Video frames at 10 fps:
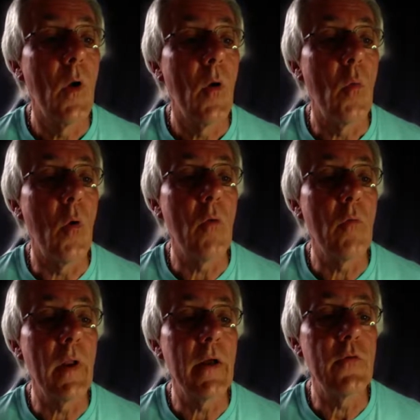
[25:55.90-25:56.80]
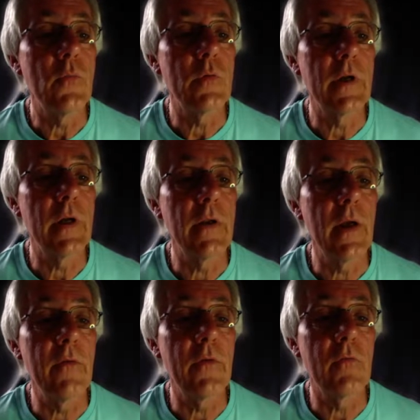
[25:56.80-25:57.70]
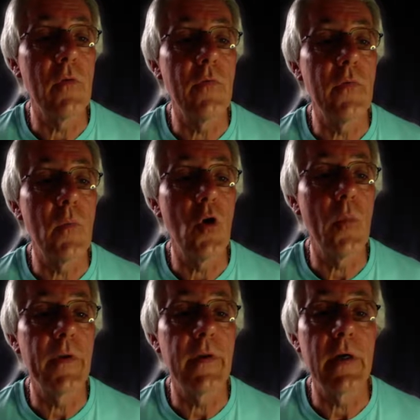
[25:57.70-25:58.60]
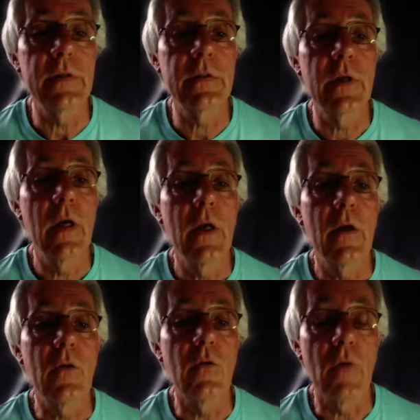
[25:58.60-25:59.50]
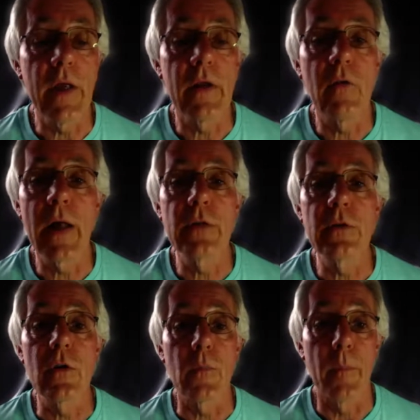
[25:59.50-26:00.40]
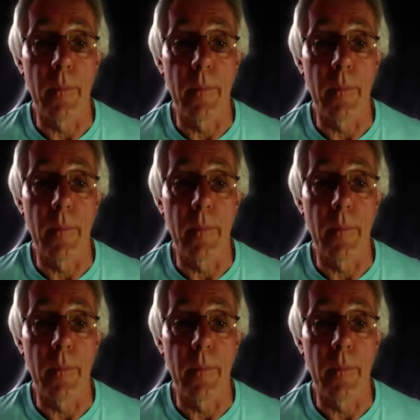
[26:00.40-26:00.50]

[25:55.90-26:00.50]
What relation was King David to Ruth the Moabitess? Great grandson.